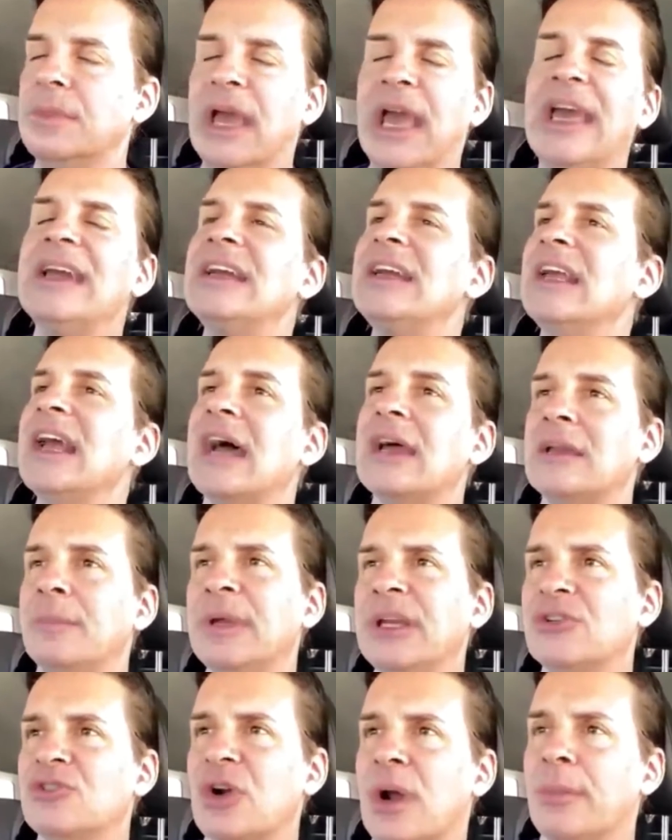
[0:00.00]
Hannity got into
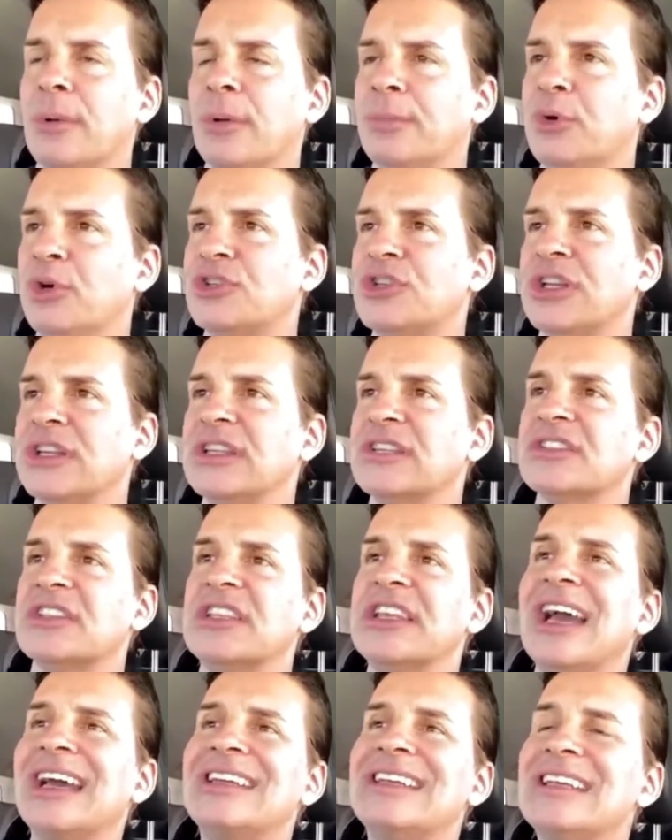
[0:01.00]
big trouble pushing this,
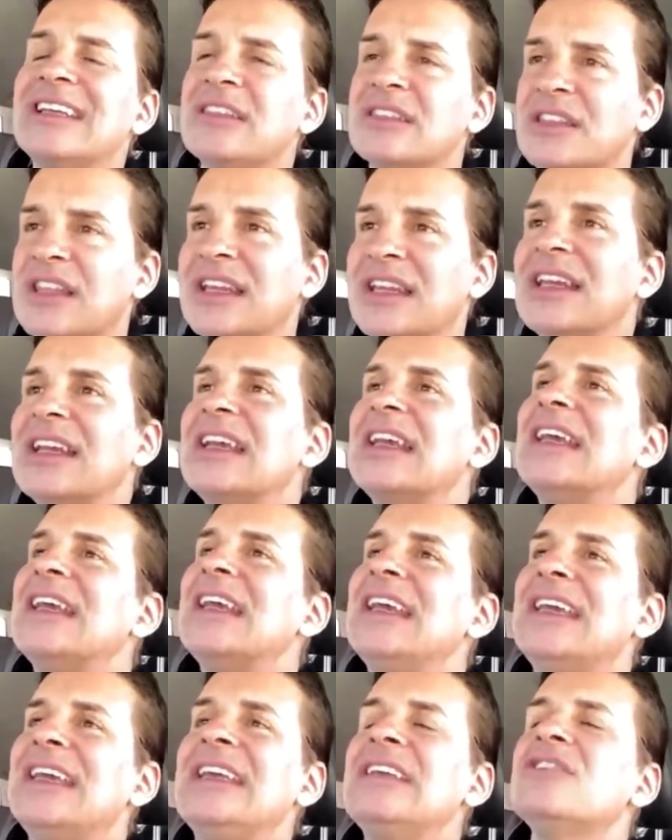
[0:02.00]
and the idea is that
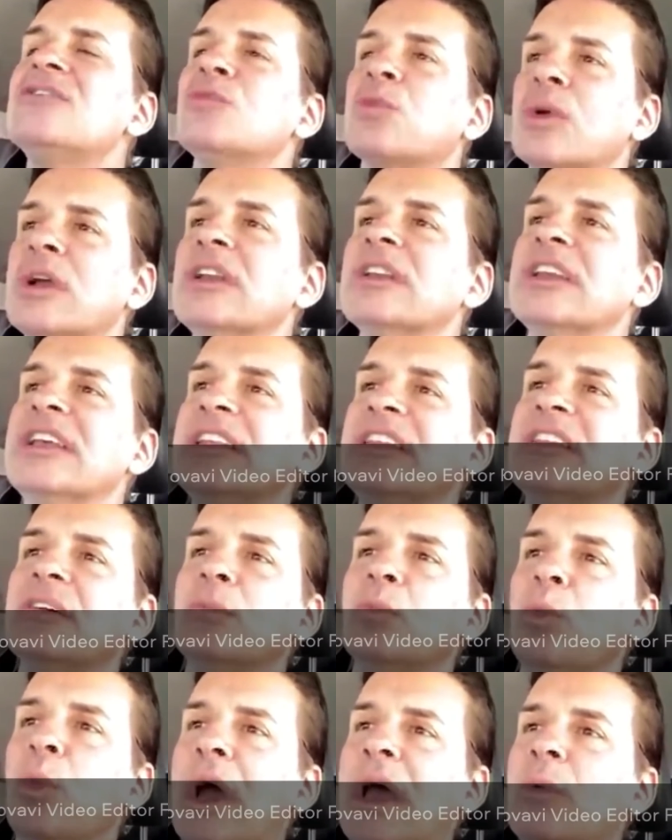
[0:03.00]
he's really
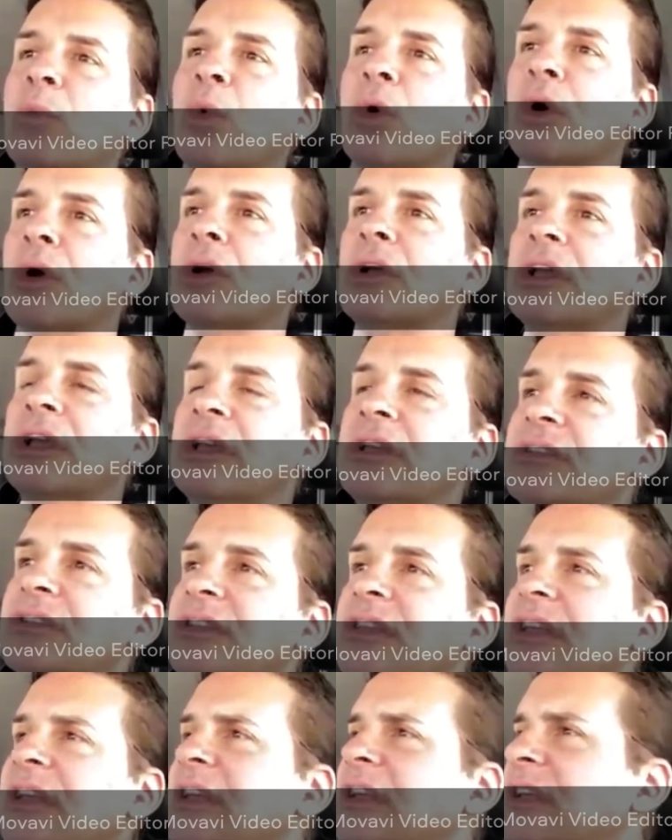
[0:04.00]
the
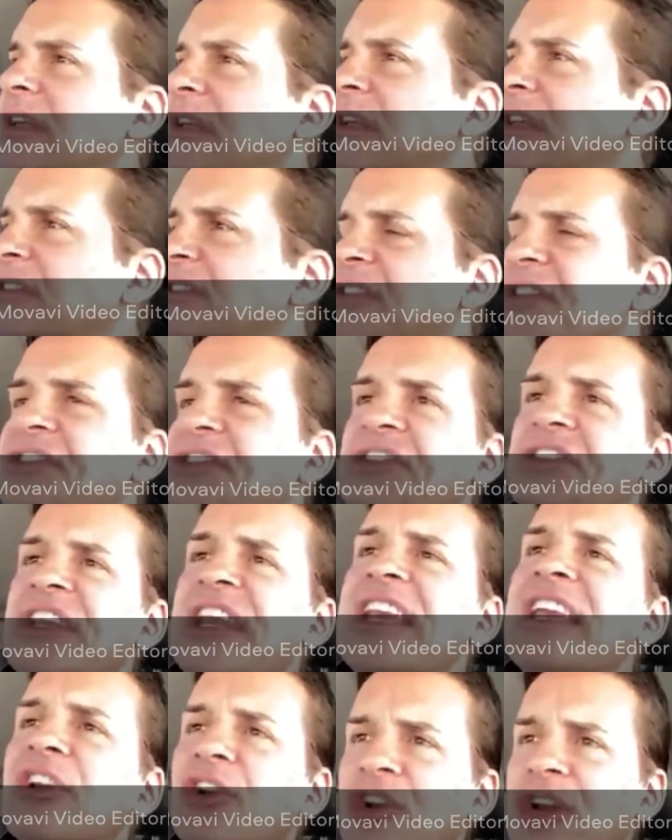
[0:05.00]
he's the
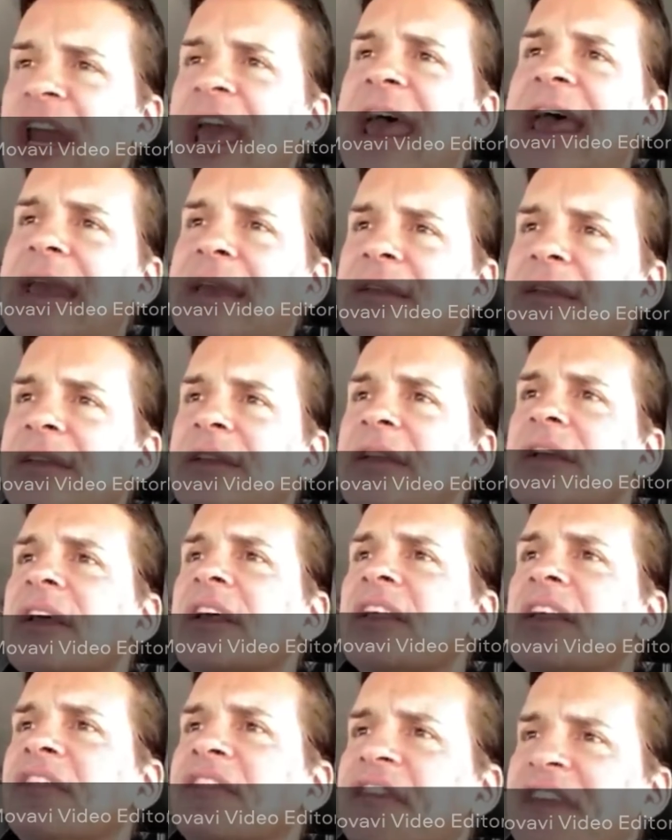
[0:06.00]
sneaker net
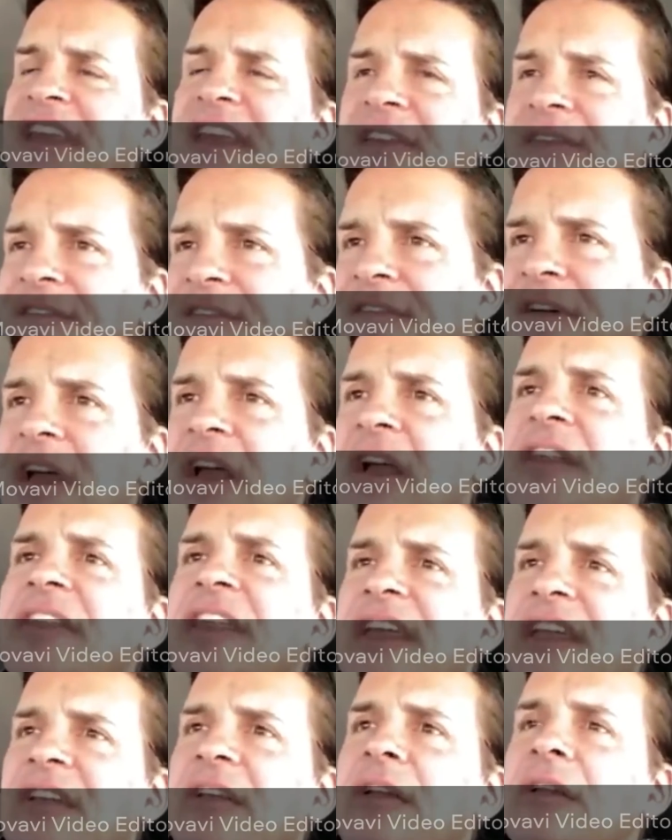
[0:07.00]
thief,
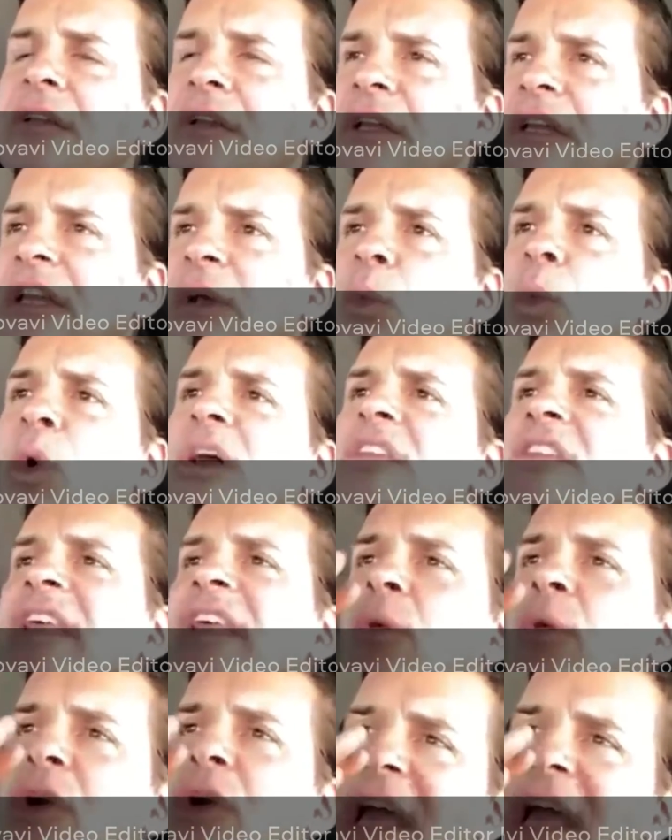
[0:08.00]
that
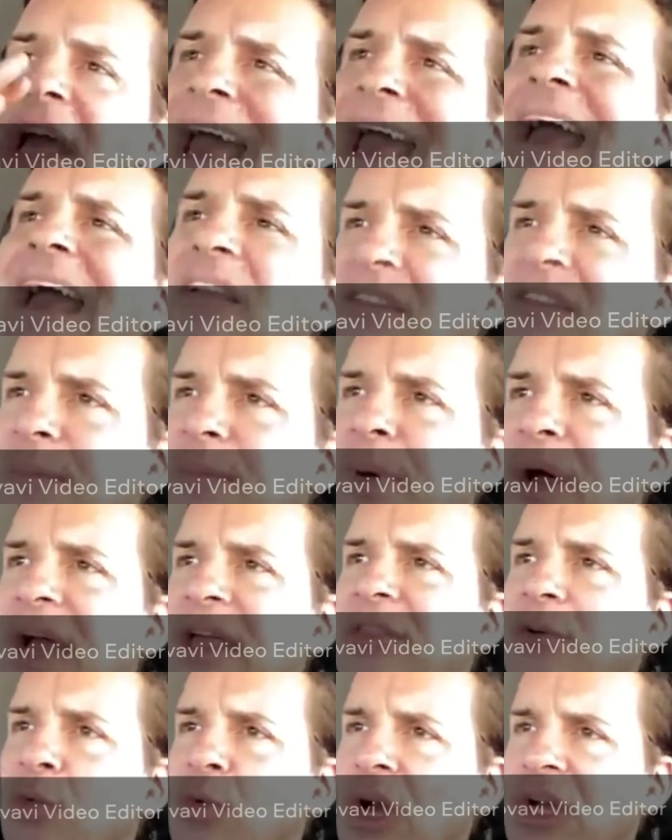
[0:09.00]
they weren't hacked
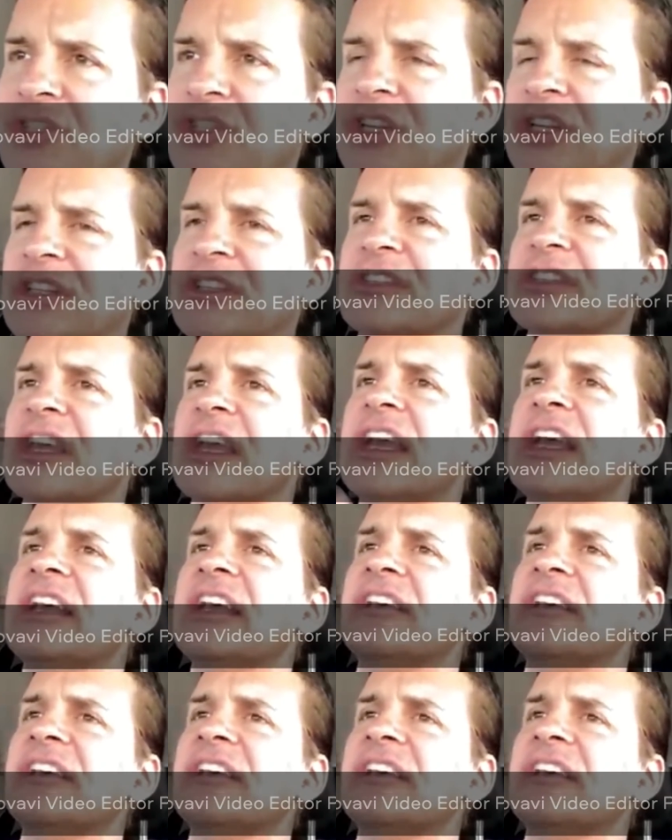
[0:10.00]
by the Russians.